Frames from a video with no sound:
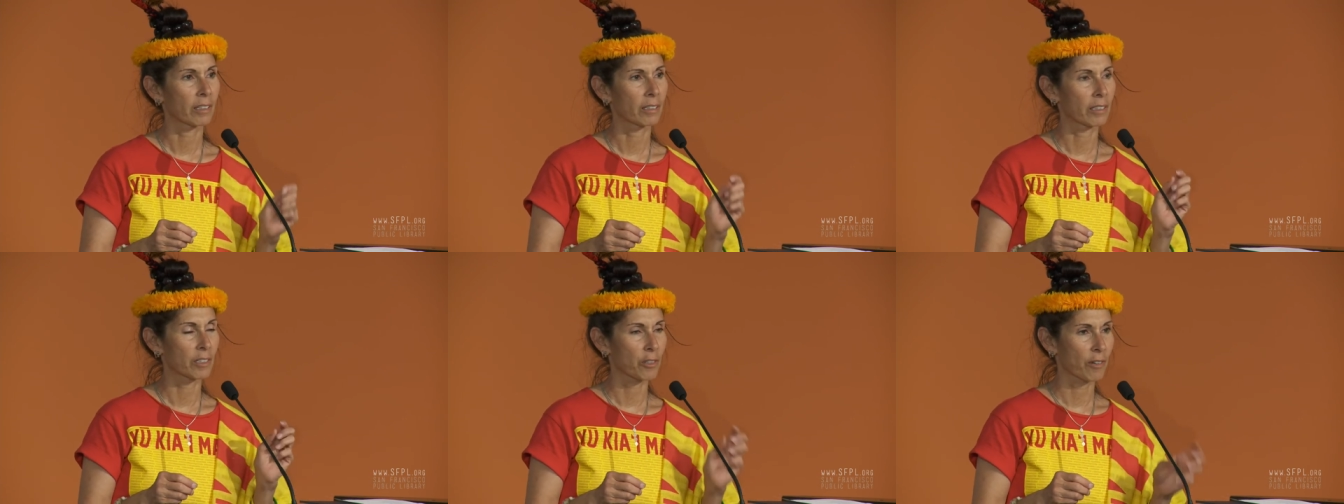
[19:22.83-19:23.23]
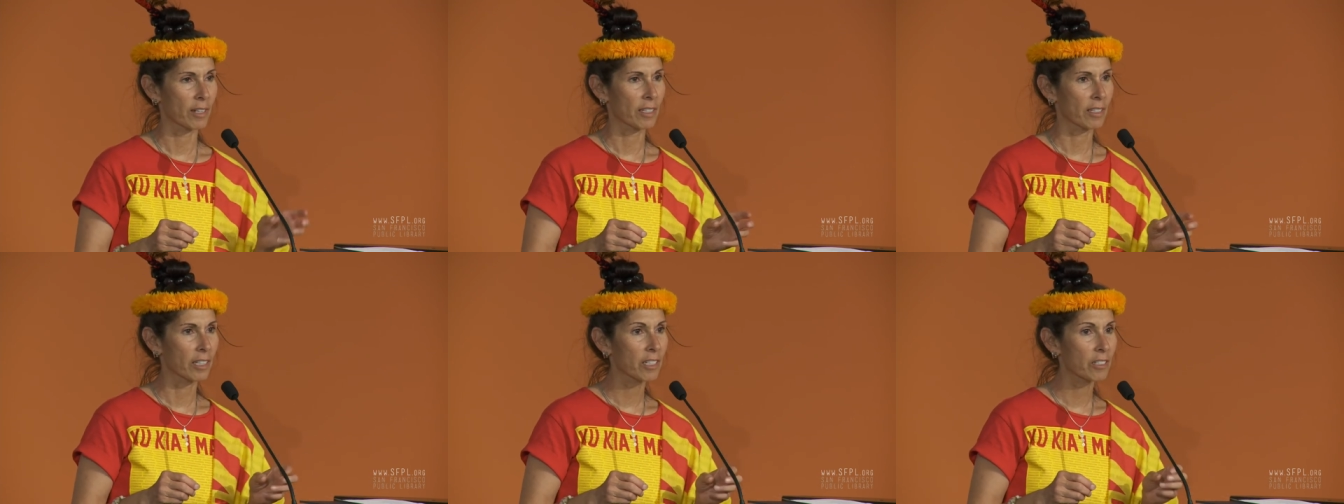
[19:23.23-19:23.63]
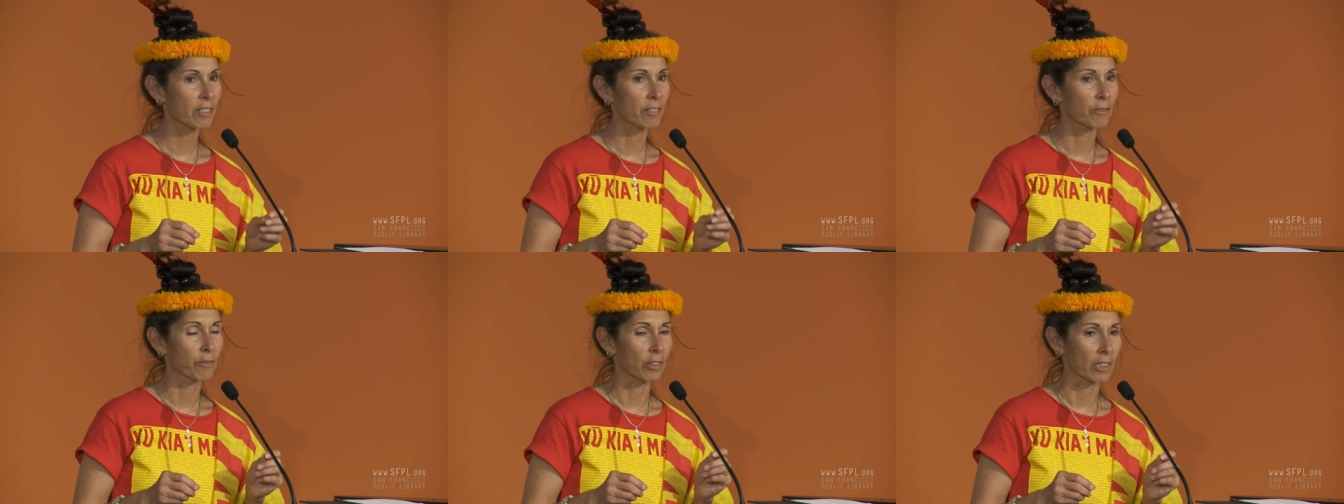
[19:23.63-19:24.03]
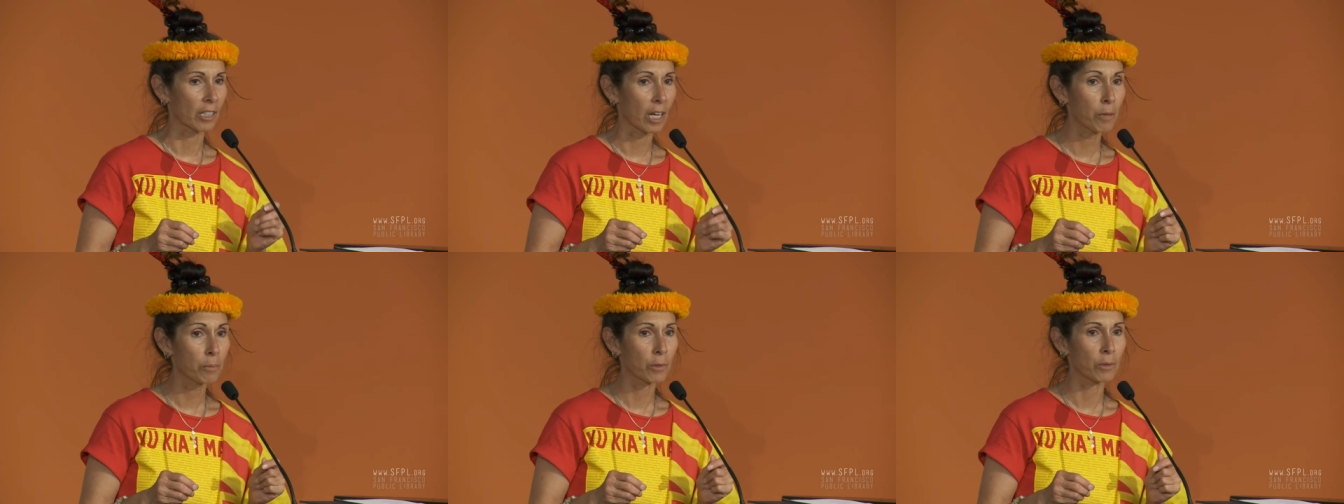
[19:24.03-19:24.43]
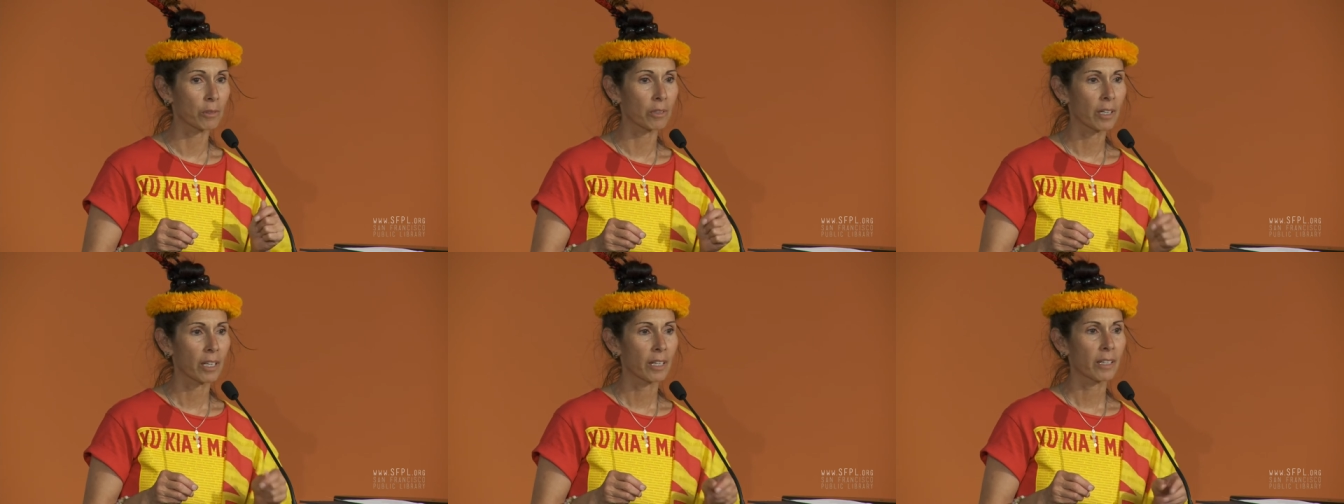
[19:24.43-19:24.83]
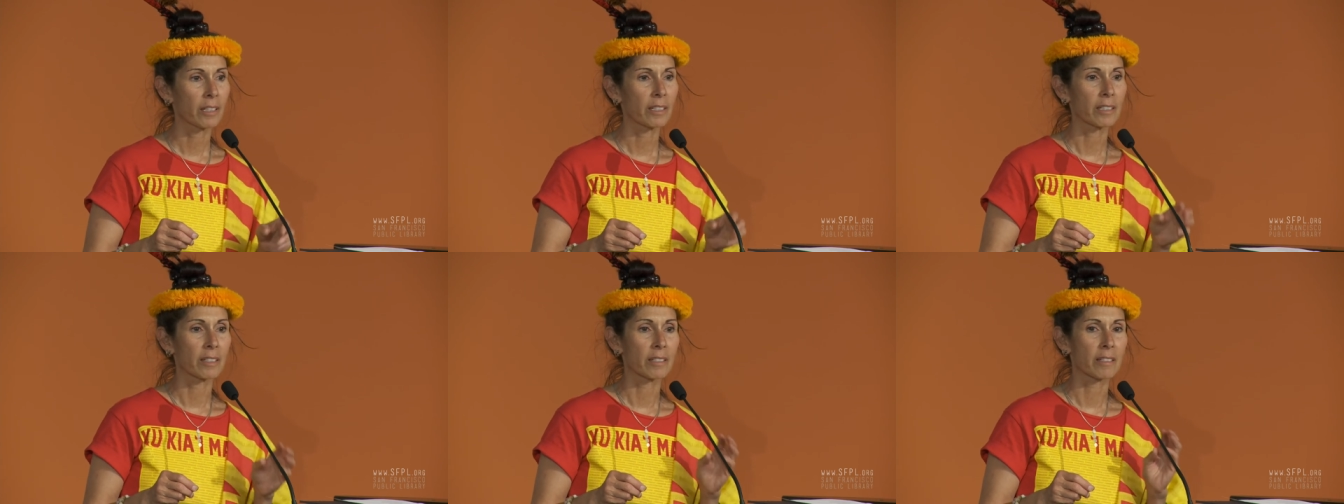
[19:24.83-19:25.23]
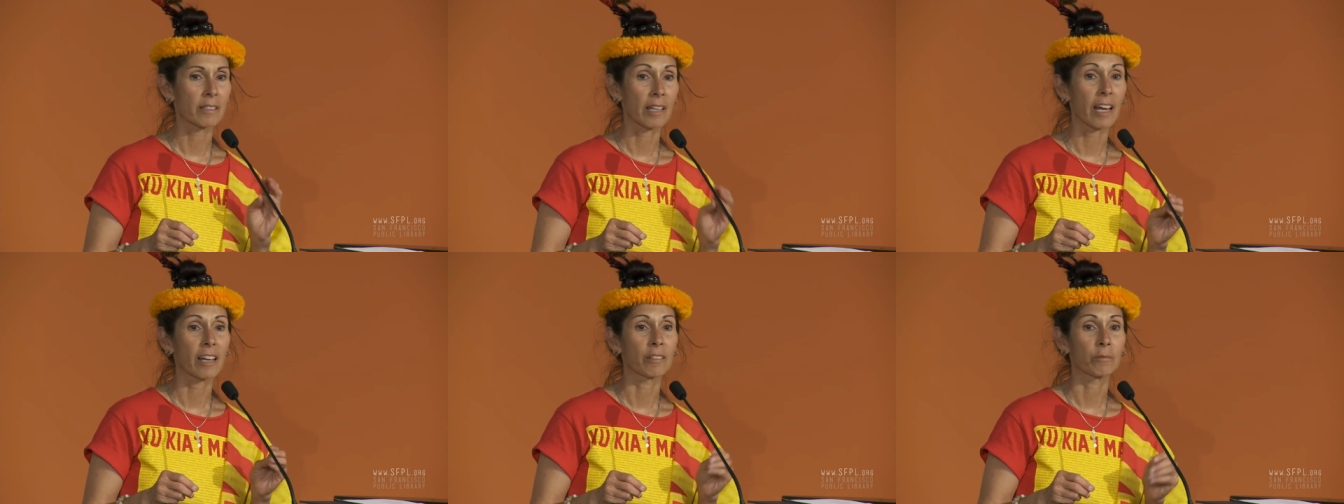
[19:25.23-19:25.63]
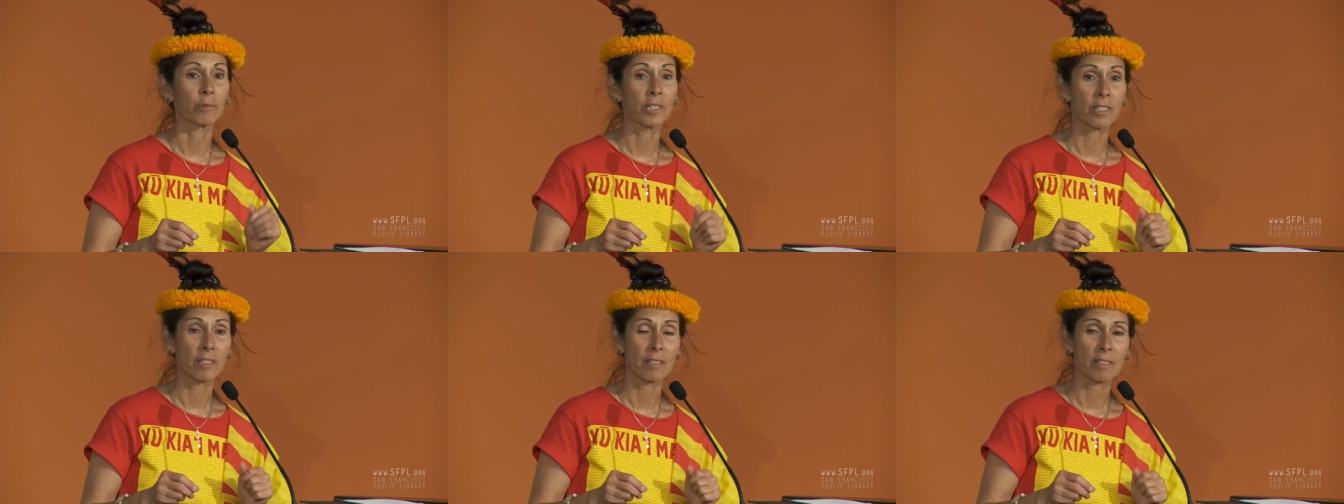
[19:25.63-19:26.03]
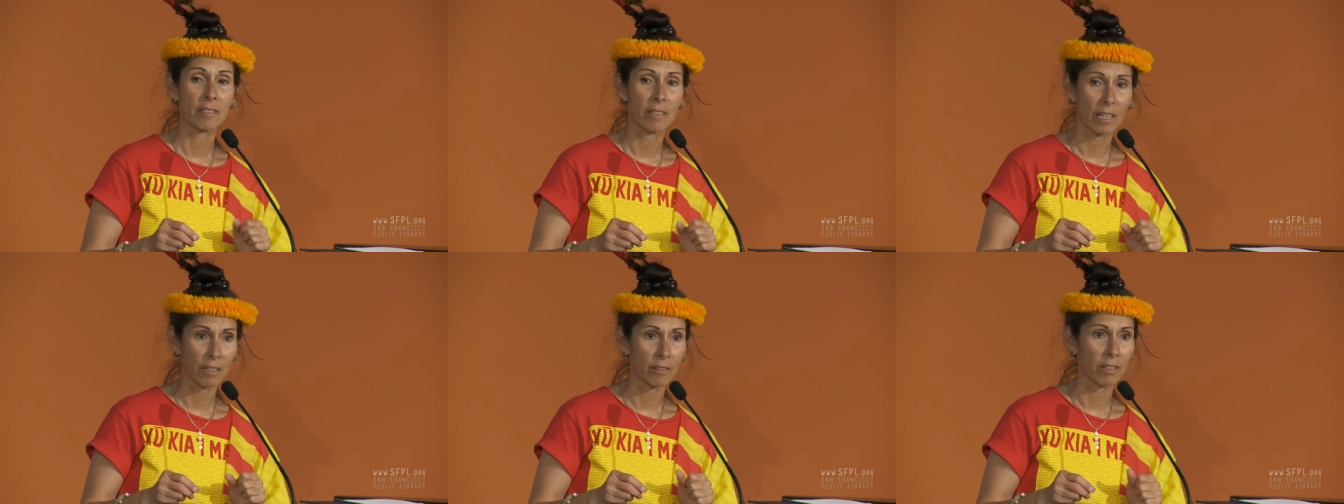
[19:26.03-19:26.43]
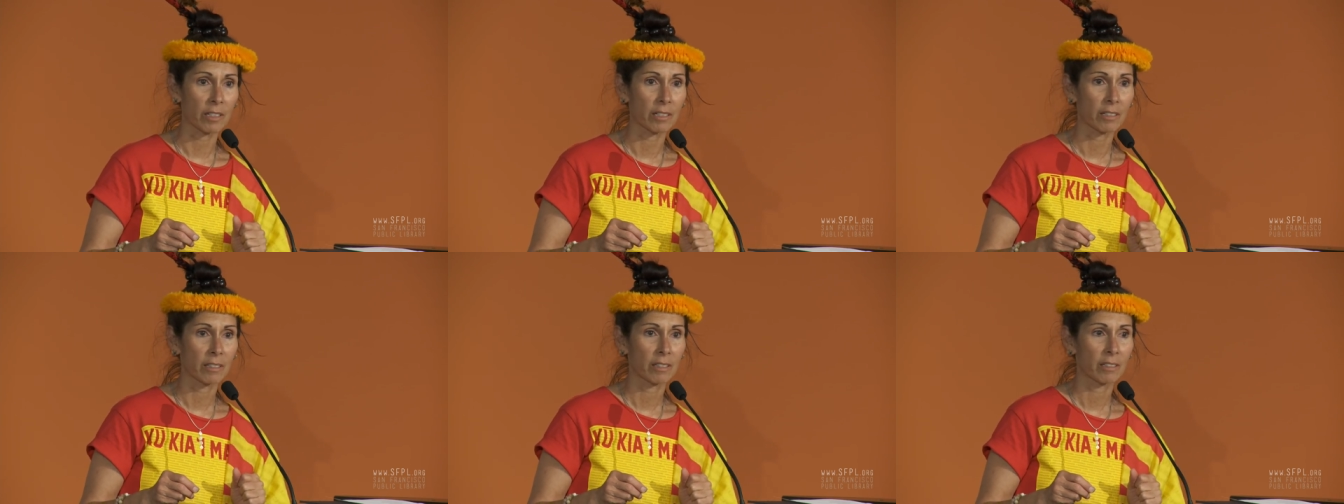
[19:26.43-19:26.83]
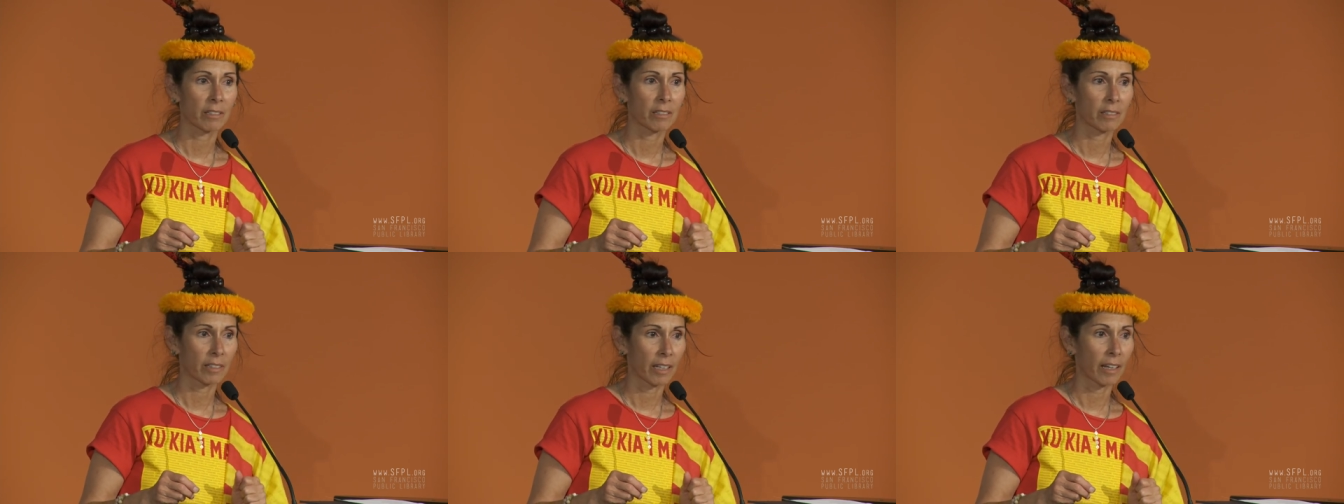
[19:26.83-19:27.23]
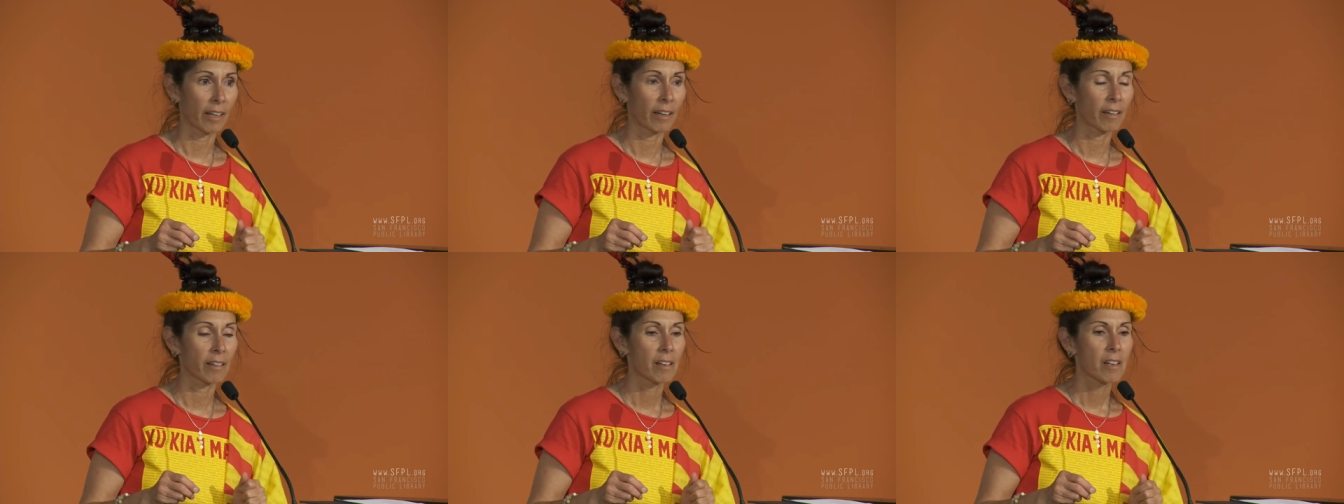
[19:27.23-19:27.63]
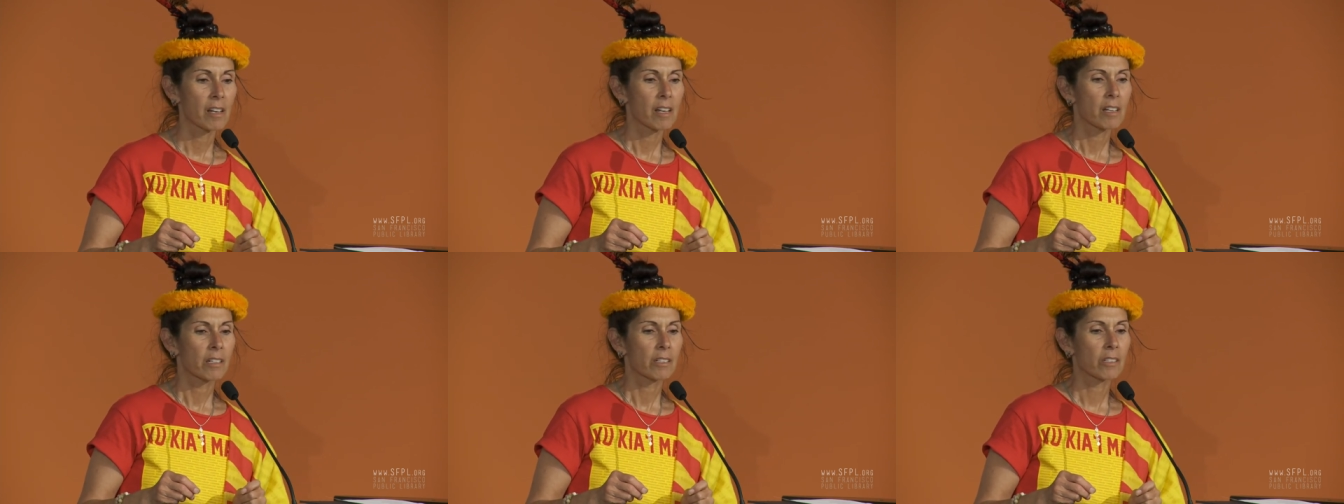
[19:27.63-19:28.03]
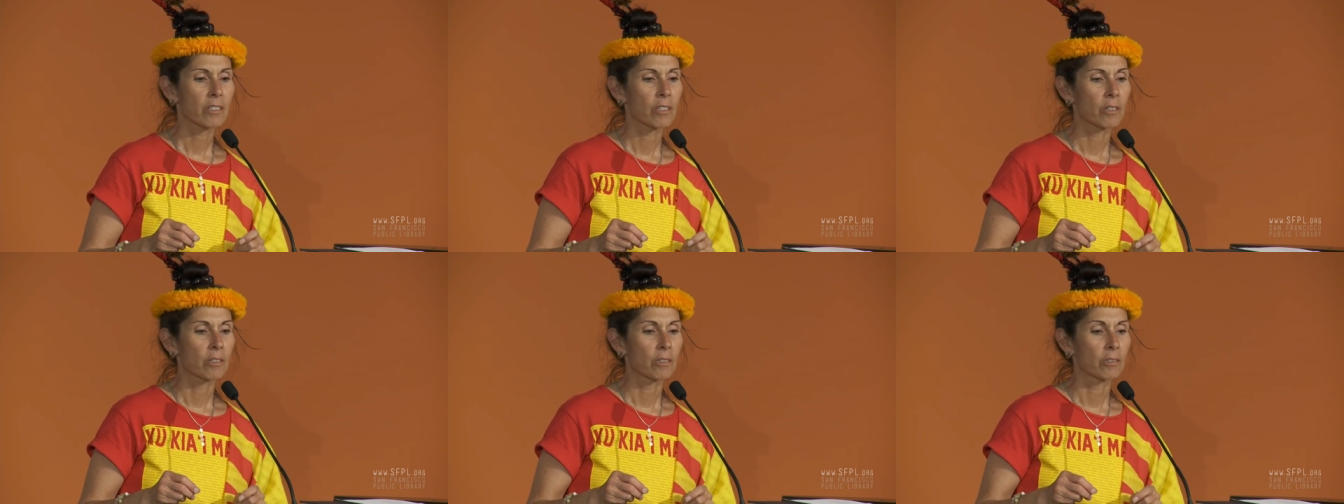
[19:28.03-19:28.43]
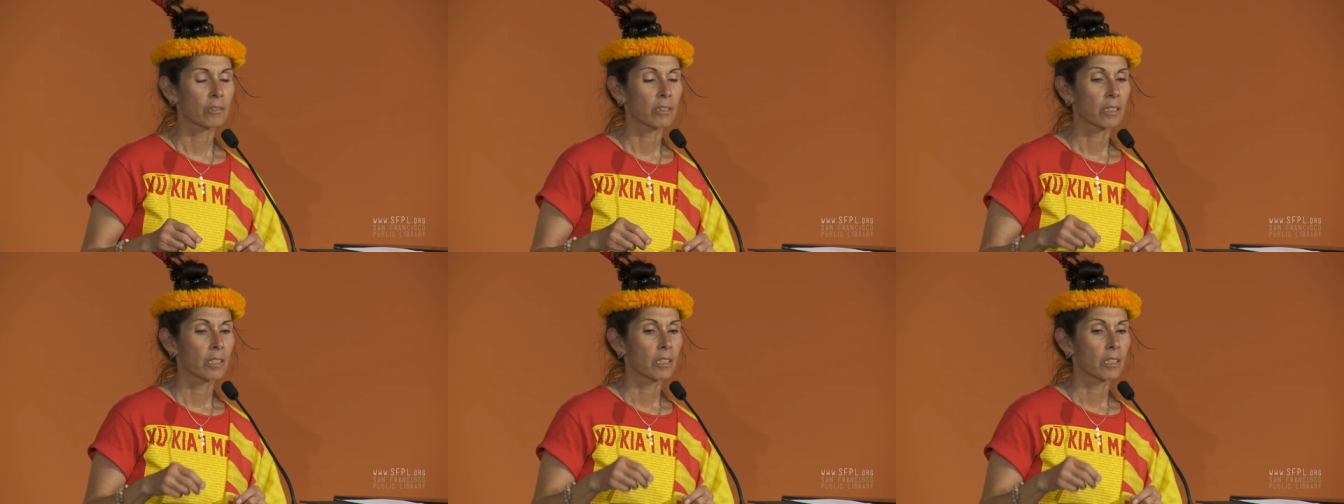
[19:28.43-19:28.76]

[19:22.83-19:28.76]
the translation for kapu is that which is sacred, okay? So